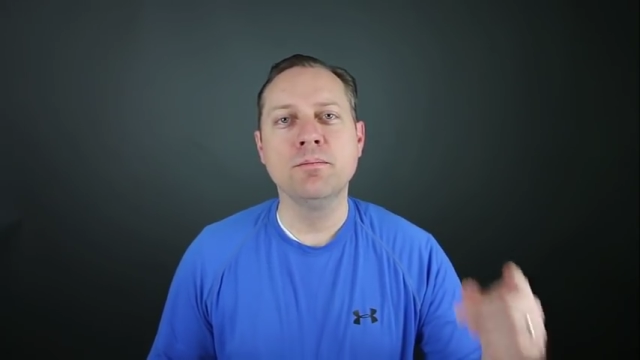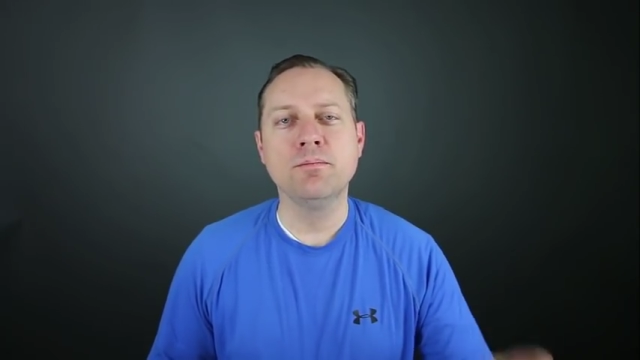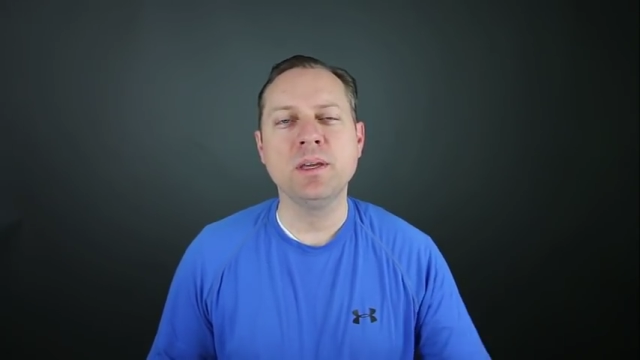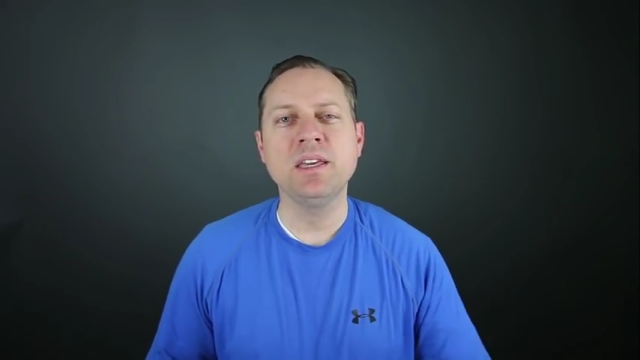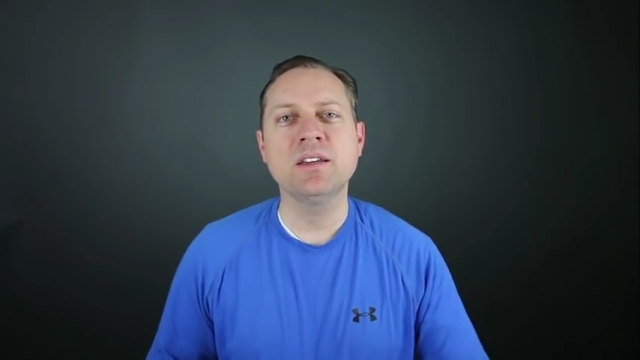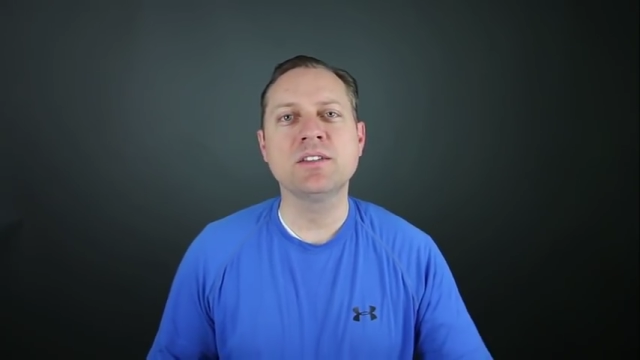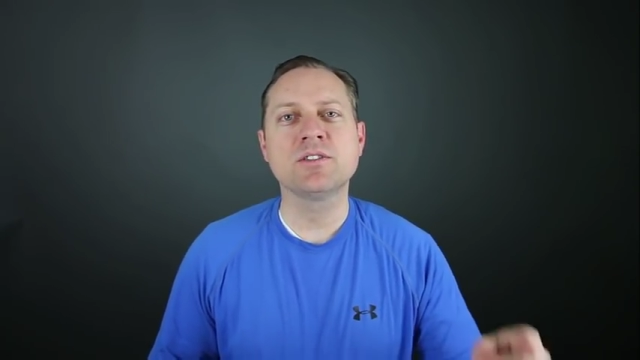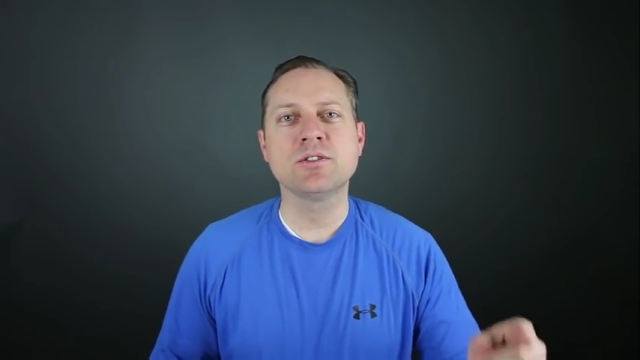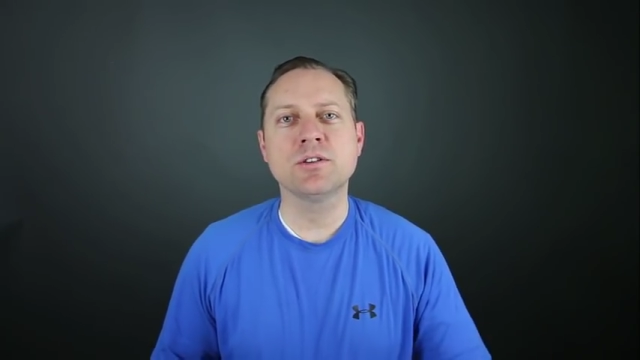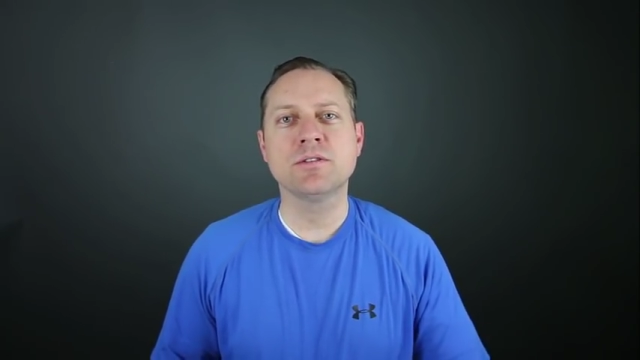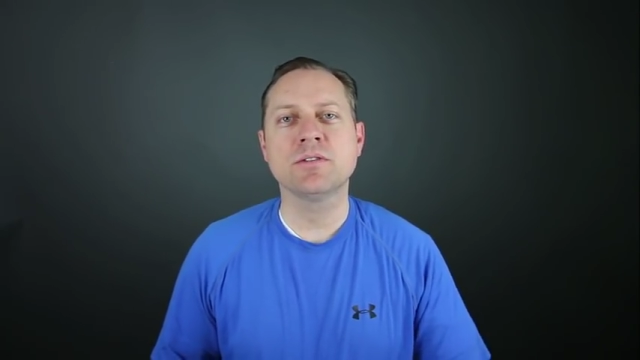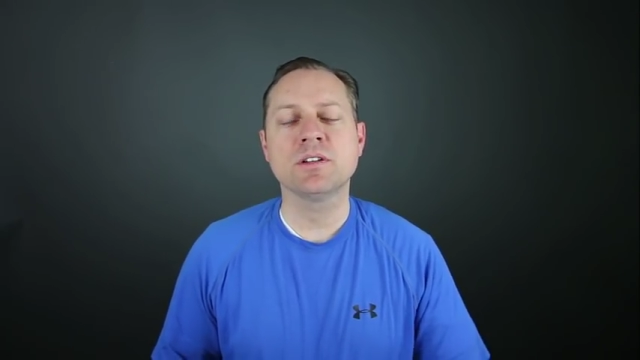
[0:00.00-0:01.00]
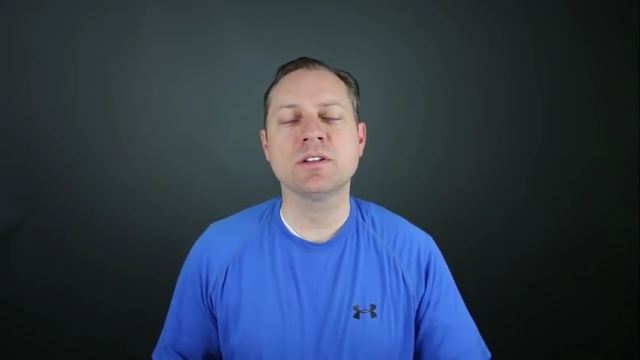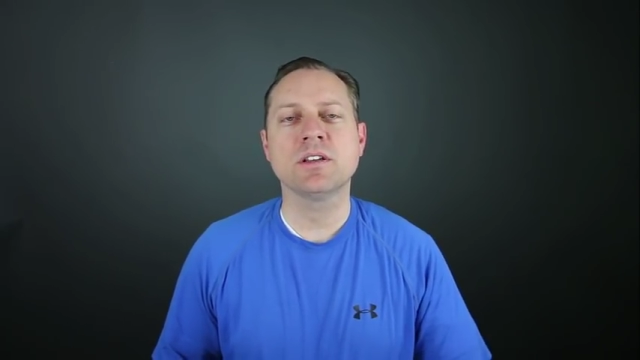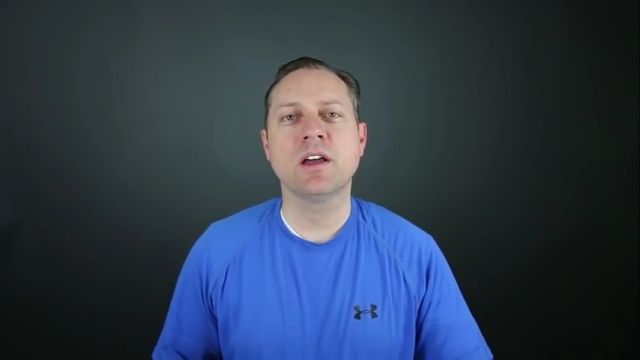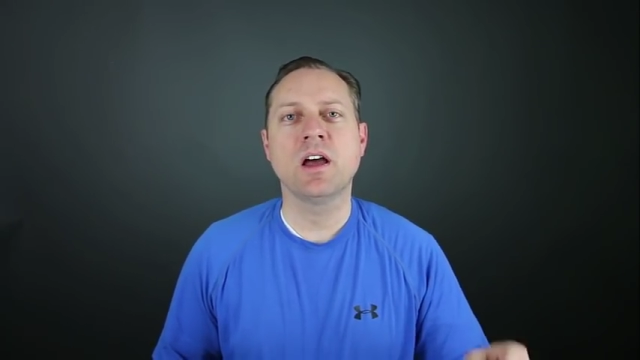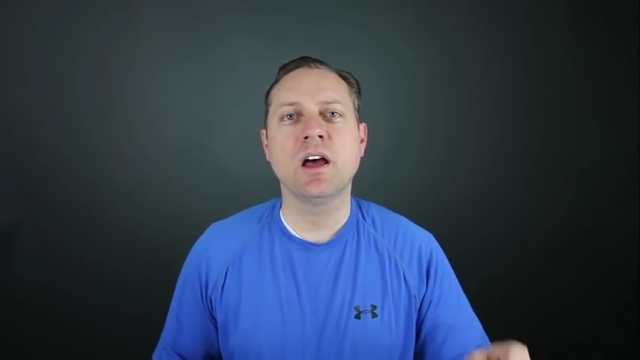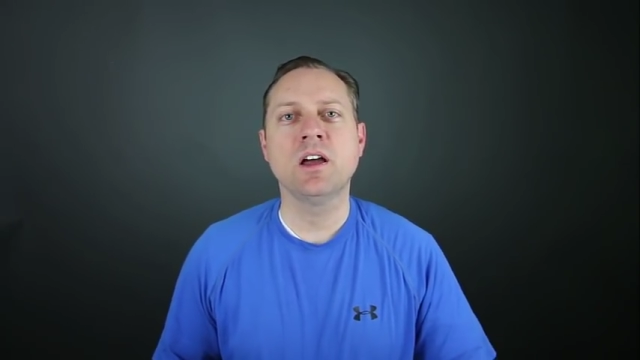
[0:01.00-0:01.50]
be a servant
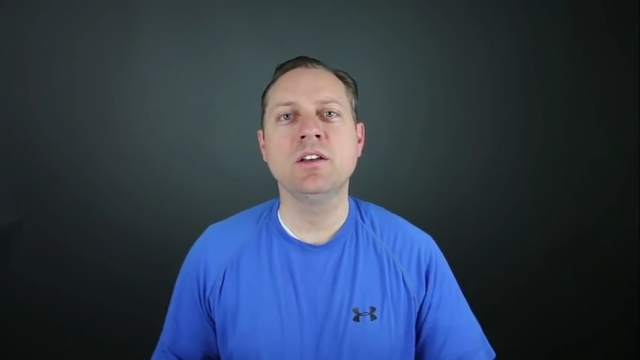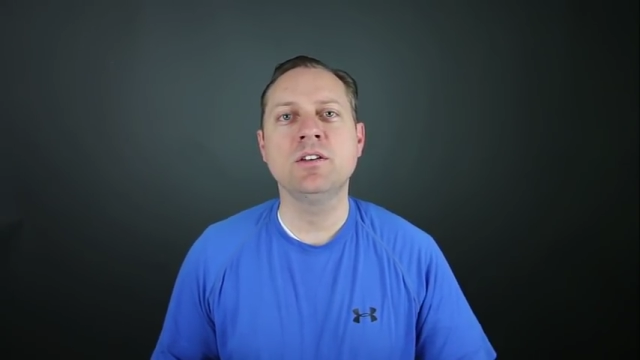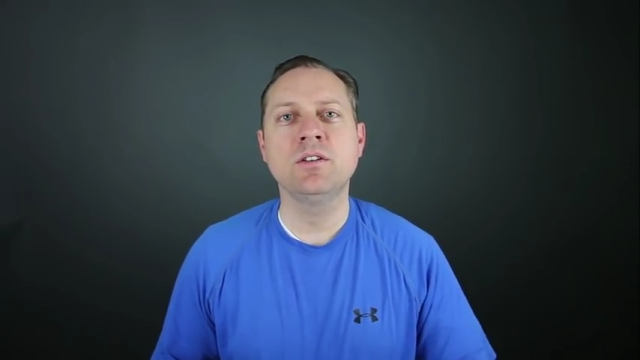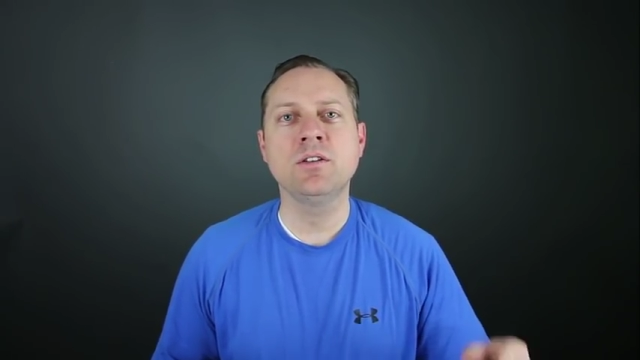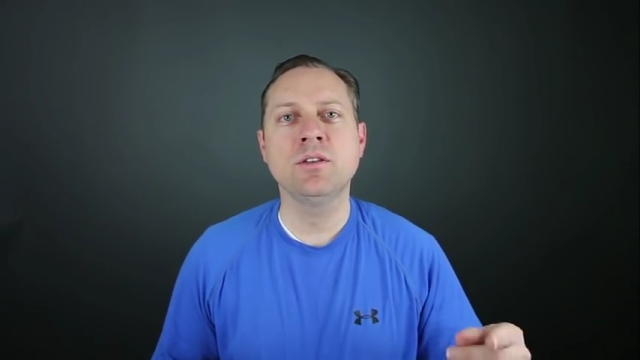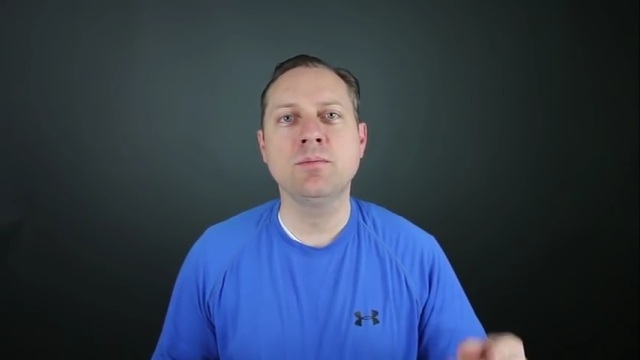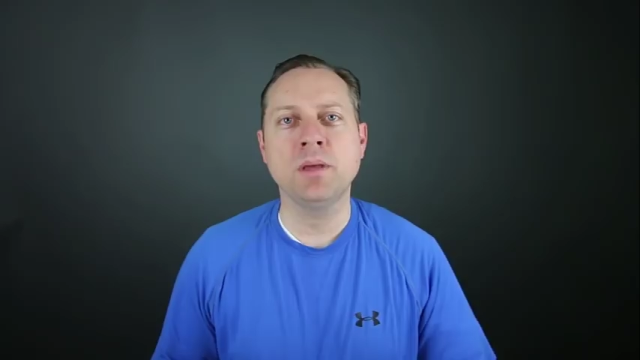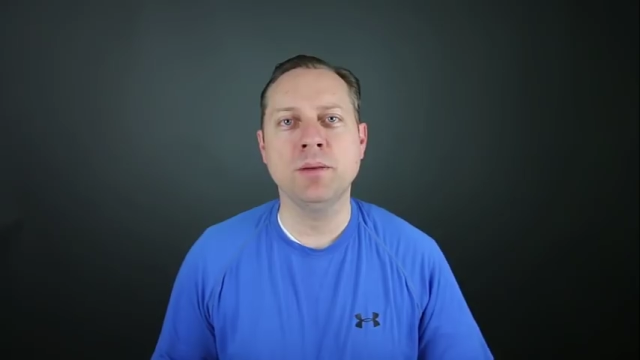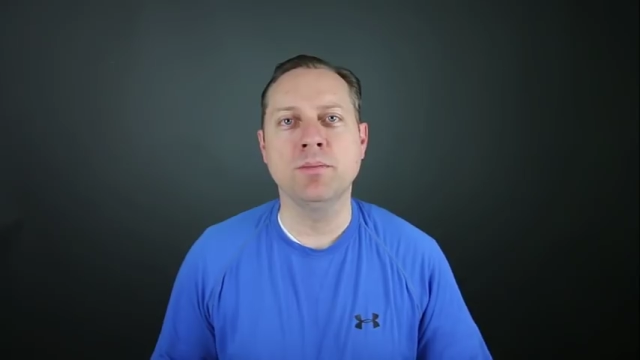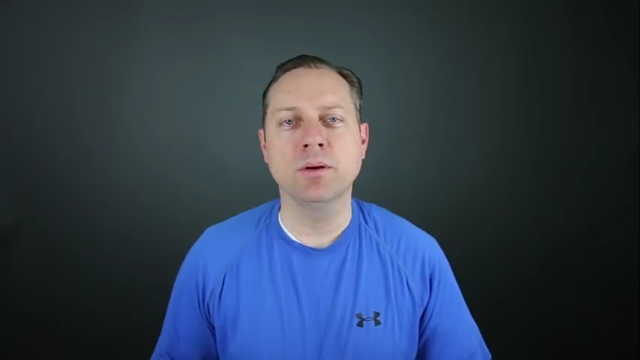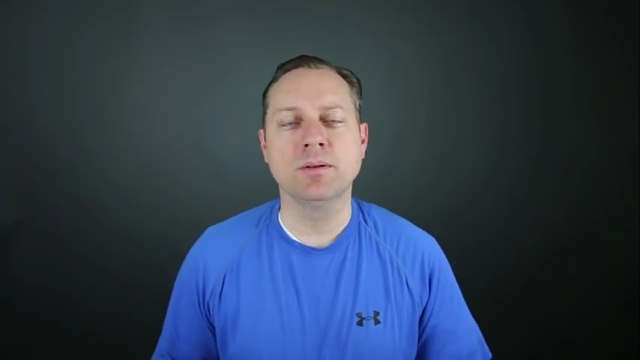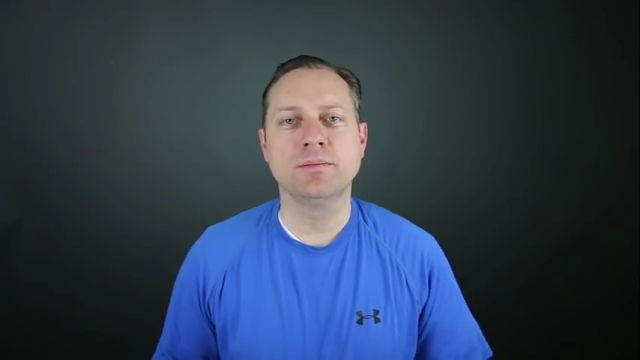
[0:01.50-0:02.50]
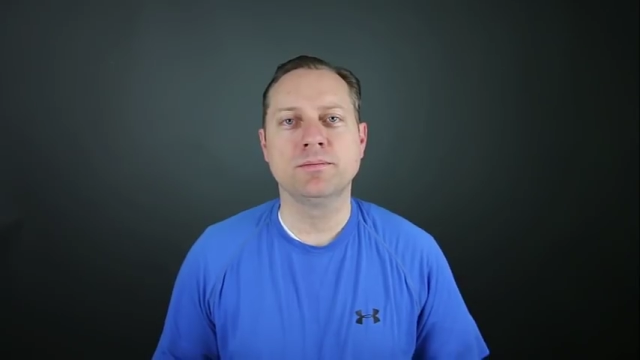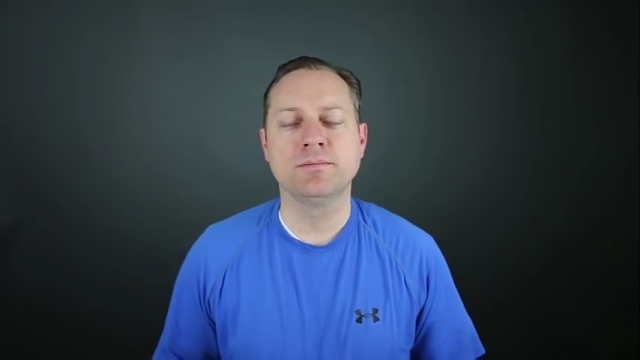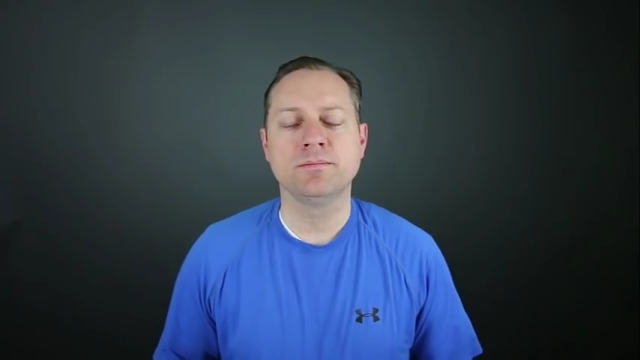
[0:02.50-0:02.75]
unto the people.